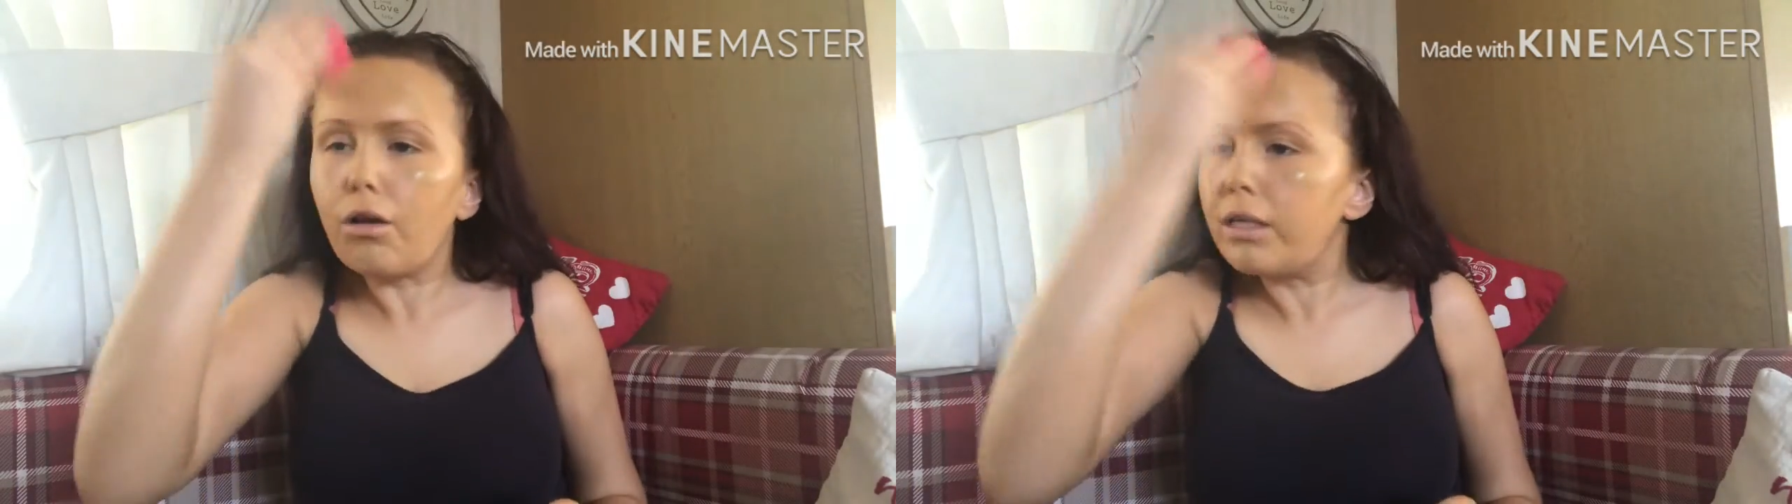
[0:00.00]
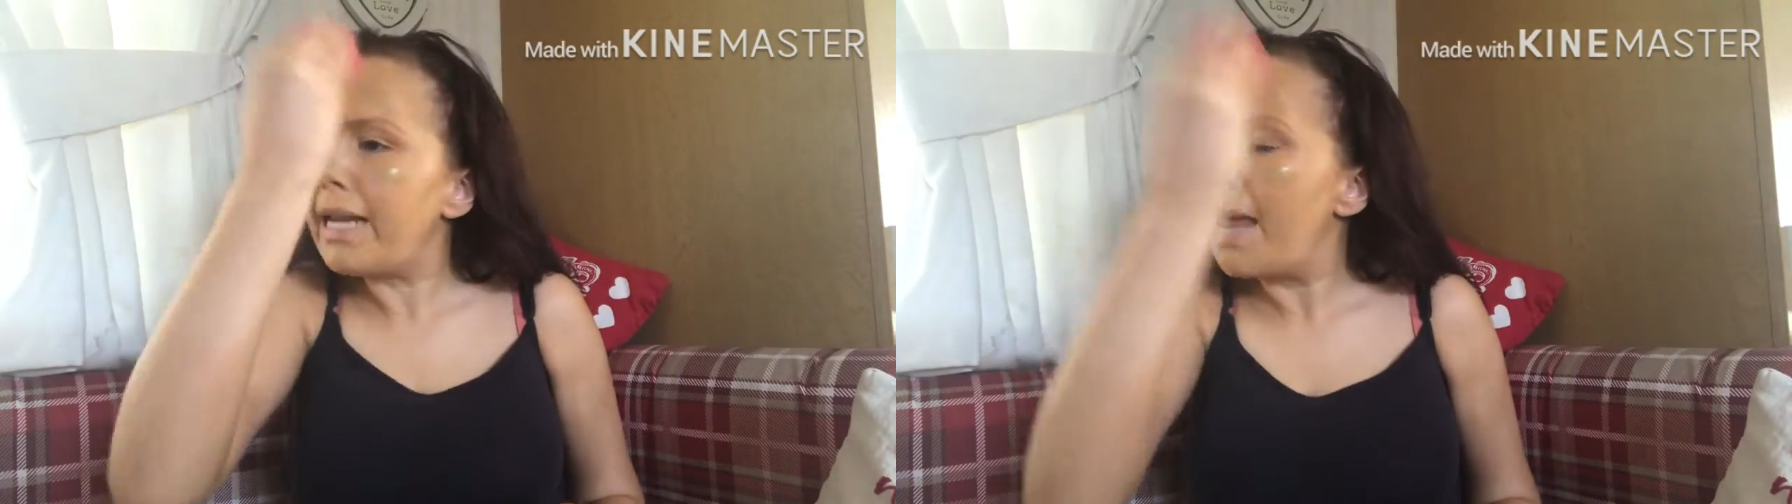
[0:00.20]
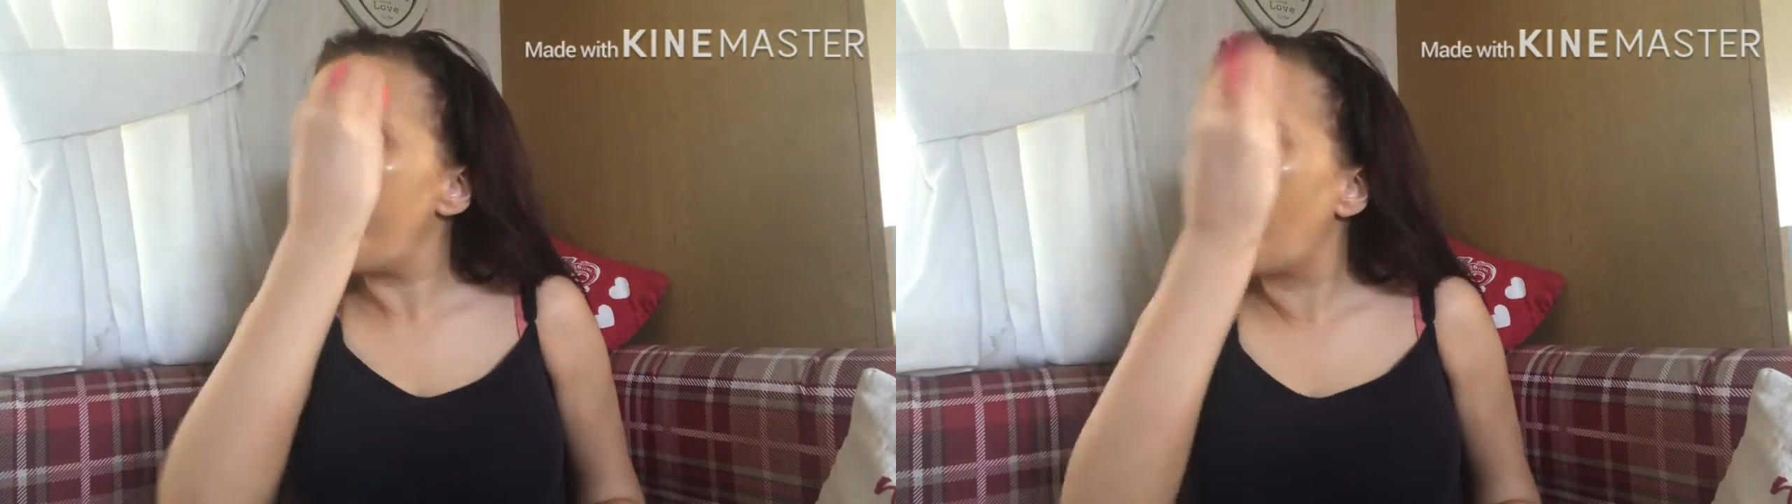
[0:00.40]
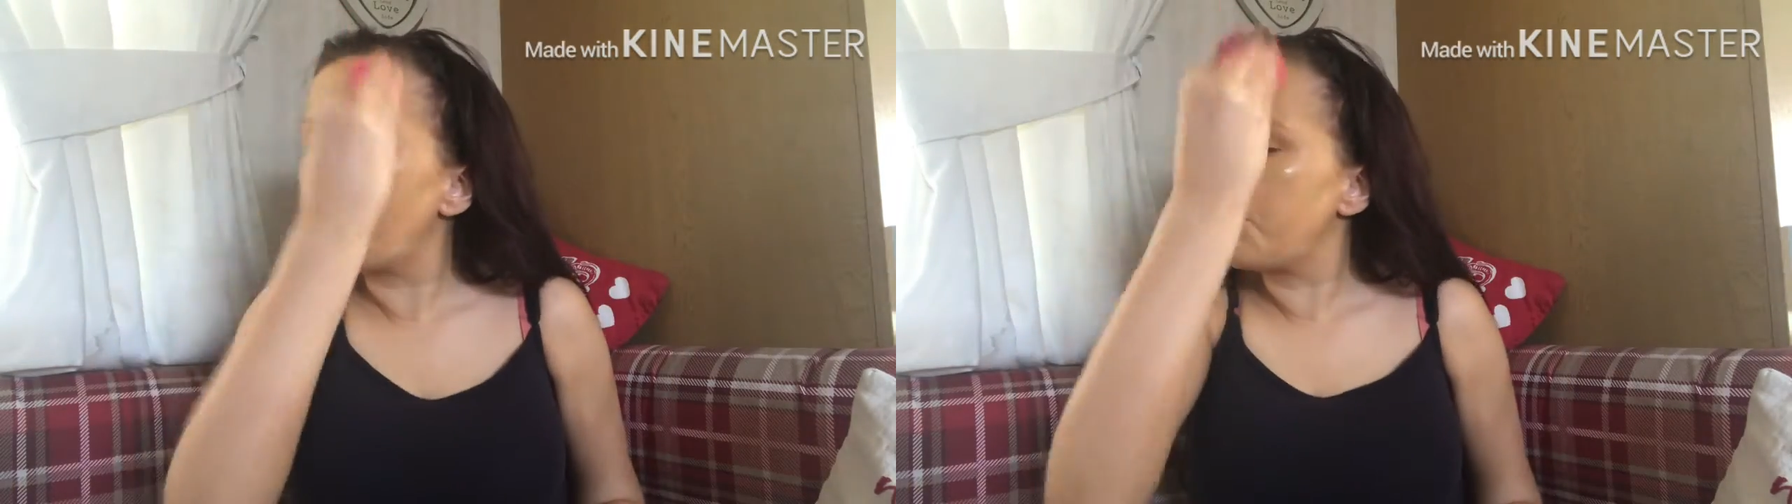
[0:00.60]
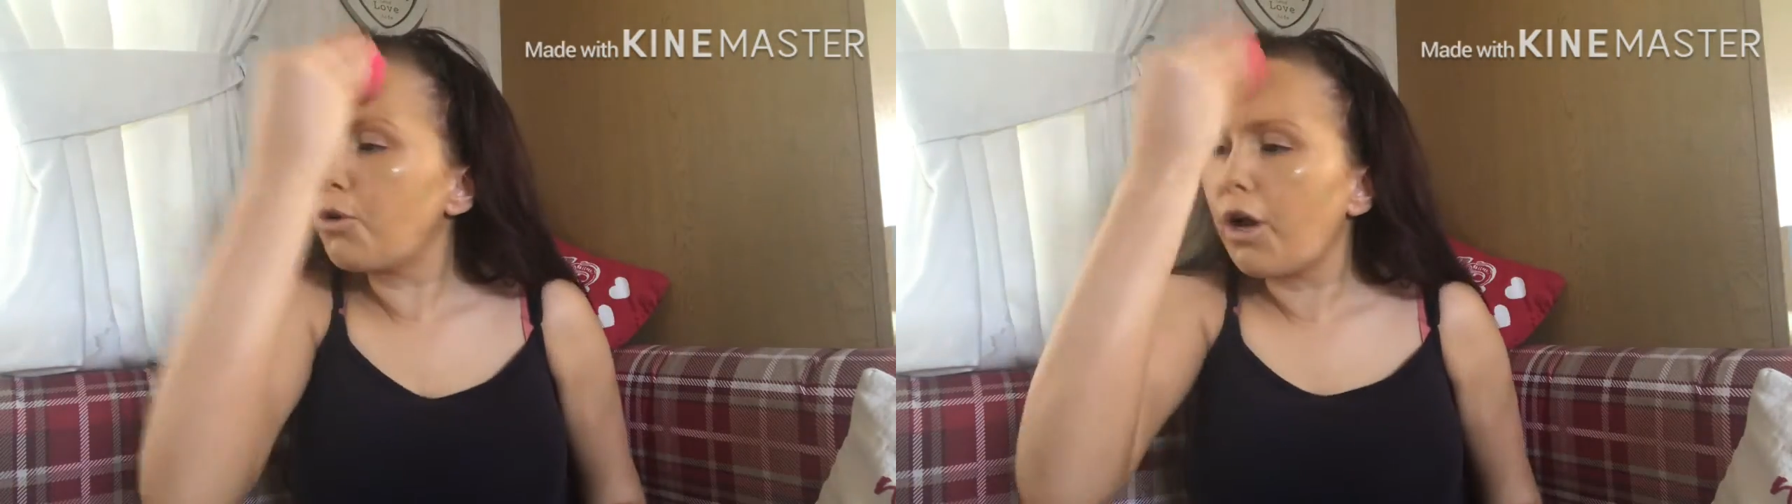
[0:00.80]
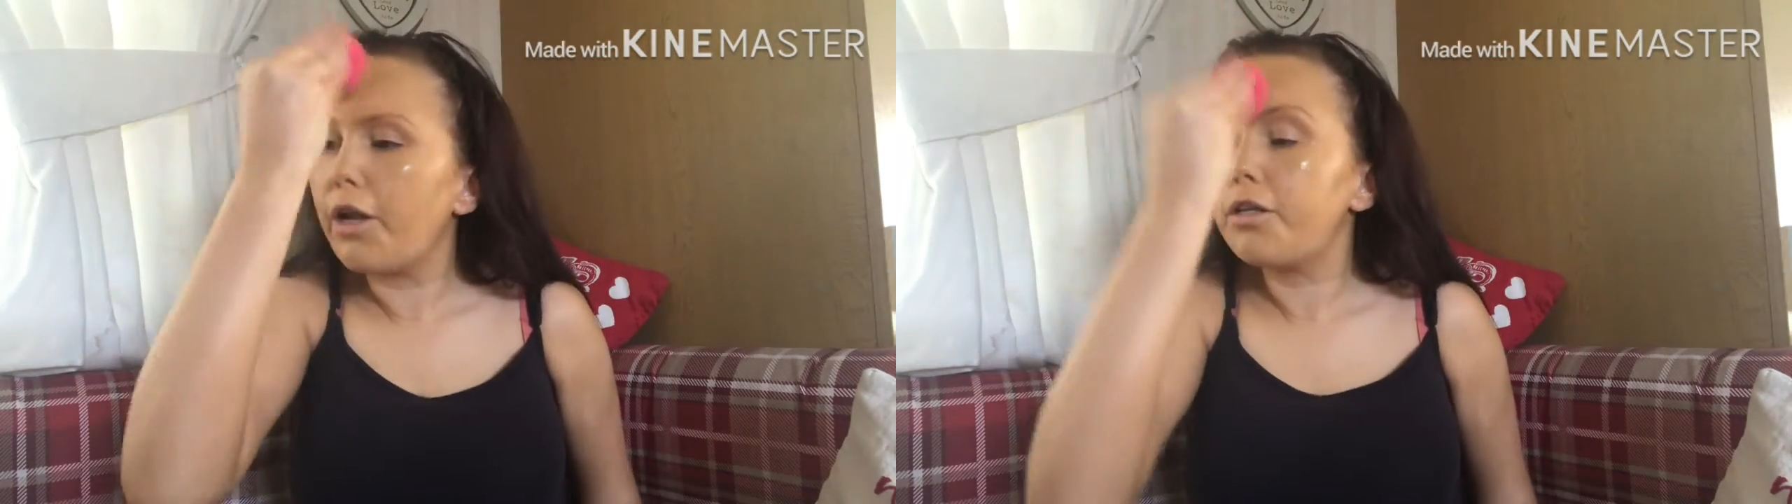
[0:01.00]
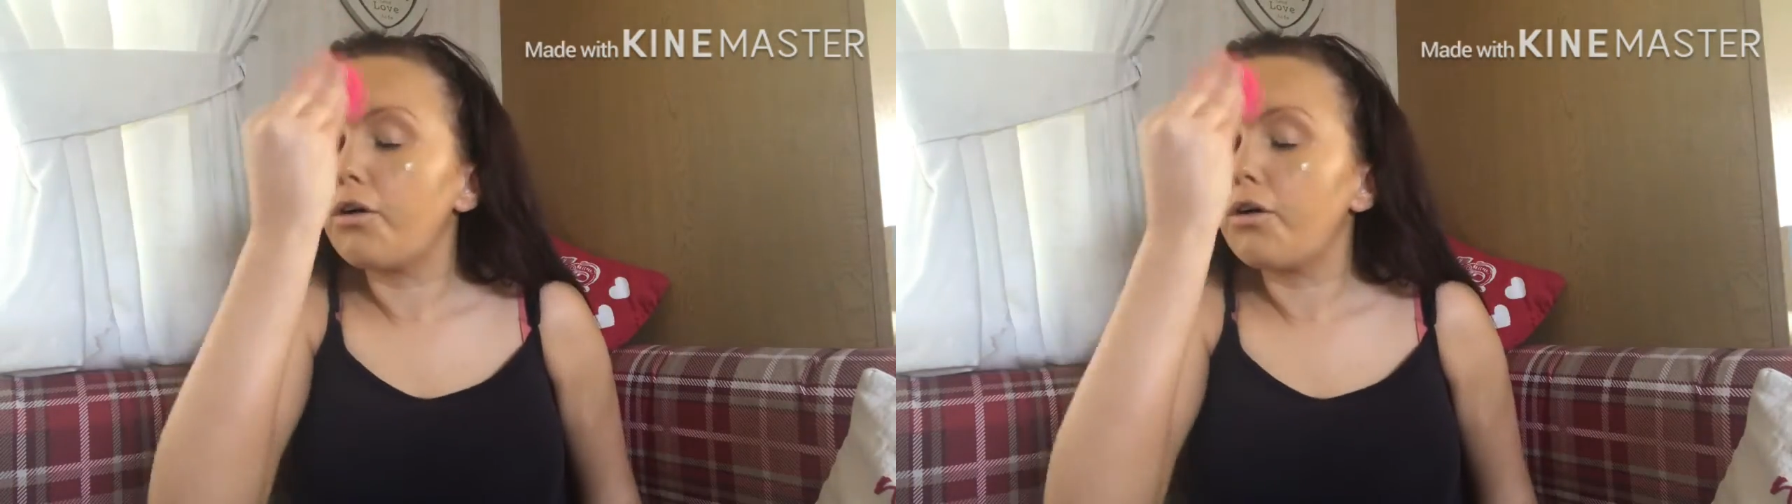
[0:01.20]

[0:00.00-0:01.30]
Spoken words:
on today because I'm going out